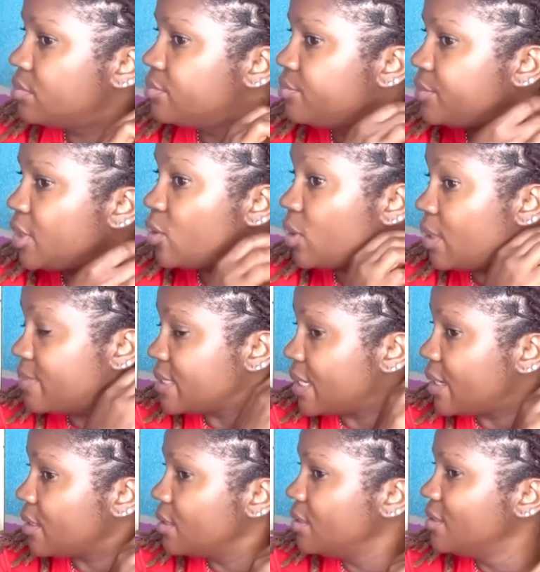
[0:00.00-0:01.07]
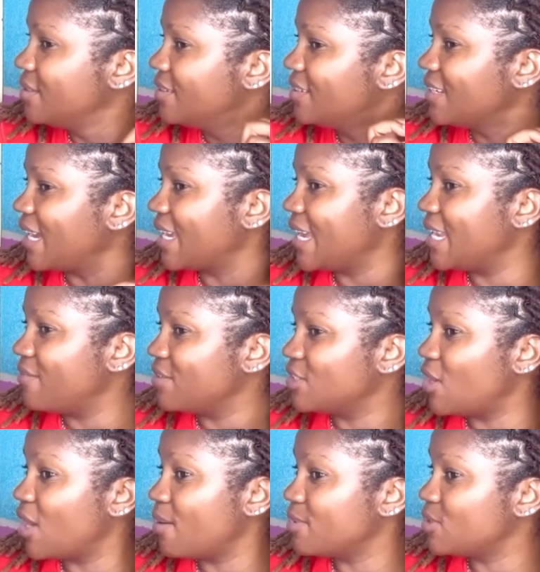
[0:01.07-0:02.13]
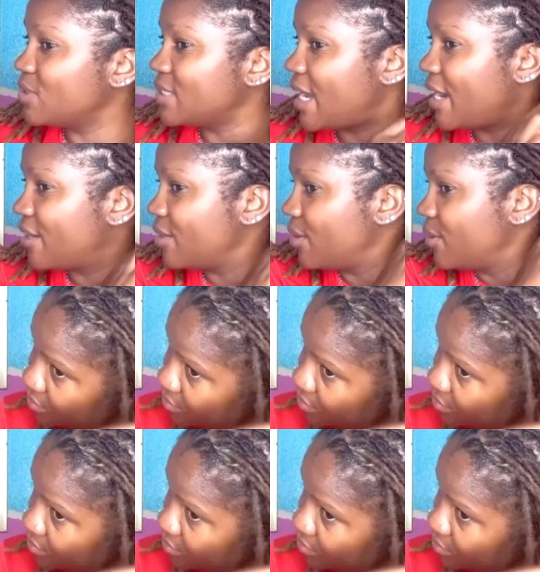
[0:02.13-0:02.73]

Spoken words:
know what I'm saying. I can't even talk, I'm so tired now.